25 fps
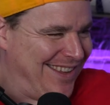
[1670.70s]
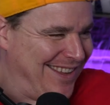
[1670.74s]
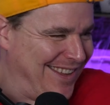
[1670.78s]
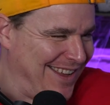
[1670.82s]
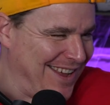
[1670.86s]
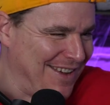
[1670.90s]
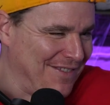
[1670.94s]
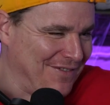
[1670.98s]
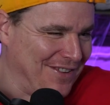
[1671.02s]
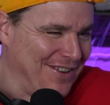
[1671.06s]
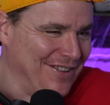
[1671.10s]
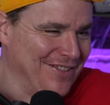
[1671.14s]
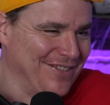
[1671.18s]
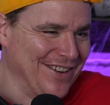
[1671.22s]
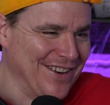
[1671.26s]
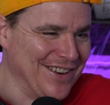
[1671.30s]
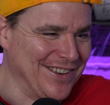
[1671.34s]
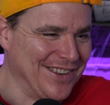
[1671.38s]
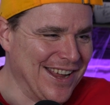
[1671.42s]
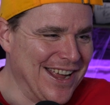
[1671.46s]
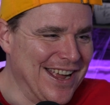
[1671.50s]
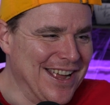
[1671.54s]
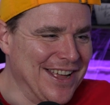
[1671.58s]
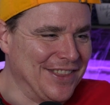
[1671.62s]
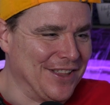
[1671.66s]

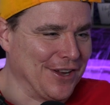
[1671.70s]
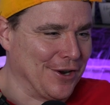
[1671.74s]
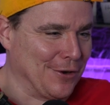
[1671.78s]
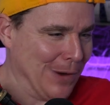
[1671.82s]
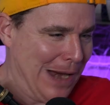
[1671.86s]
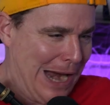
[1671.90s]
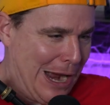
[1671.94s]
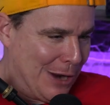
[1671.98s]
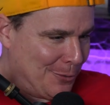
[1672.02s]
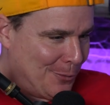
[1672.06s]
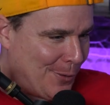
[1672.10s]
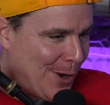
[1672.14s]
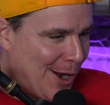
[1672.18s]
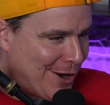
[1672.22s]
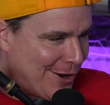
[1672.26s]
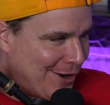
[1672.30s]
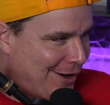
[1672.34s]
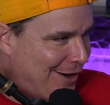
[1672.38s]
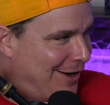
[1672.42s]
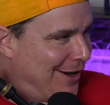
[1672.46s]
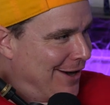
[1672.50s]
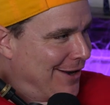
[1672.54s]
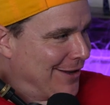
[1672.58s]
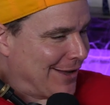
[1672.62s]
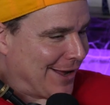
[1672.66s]
everyone's the
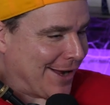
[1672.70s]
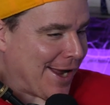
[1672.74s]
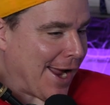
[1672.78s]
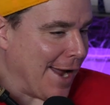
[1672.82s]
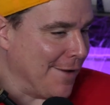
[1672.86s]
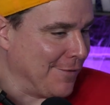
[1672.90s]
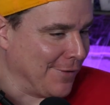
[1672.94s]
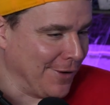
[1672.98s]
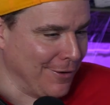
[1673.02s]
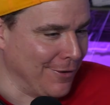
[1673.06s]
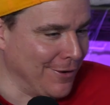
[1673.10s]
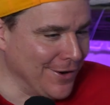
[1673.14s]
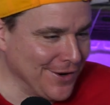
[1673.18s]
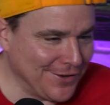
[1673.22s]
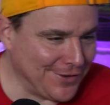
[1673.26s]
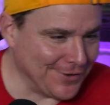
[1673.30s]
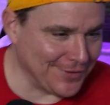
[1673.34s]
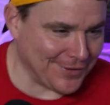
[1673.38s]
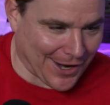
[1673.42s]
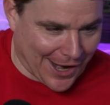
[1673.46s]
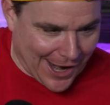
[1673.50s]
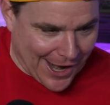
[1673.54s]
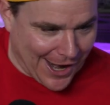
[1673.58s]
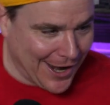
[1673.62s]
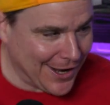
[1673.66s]
groundwater. Like everyone's
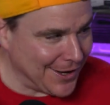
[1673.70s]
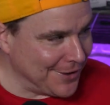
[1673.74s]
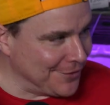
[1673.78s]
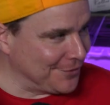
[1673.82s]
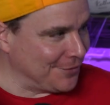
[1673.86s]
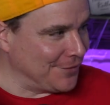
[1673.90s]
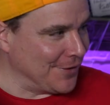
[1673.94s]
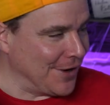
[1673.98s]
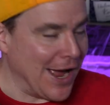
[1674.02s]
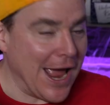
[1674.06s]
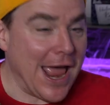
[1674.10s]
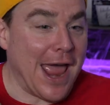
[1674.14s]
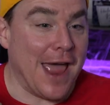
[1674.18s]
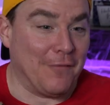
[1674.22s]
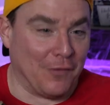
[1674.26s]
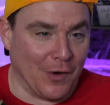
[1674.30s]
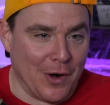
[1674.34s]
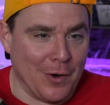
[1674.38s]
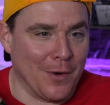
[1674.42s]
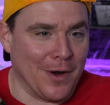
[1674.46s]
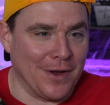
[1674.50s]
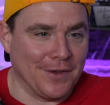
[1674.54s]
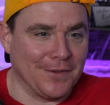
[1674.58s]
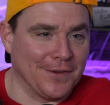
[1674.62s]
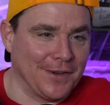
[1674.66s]
just high as fuck.
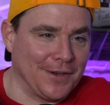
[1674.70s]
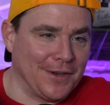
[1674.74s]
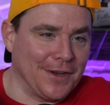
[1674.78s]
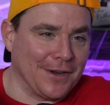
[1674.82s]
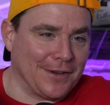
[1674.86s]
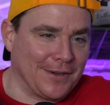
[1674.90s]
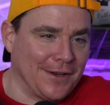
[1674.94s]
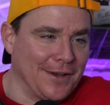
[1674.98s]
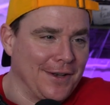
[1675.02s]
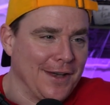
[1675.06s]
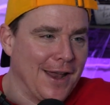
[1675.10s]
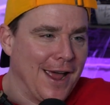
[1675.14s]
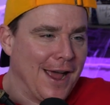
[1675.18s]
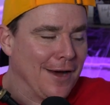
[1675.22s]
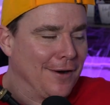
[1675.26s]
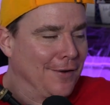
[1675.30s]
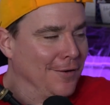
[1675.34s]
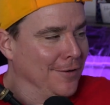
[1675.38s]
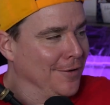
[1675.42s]
Everyone's addicted now.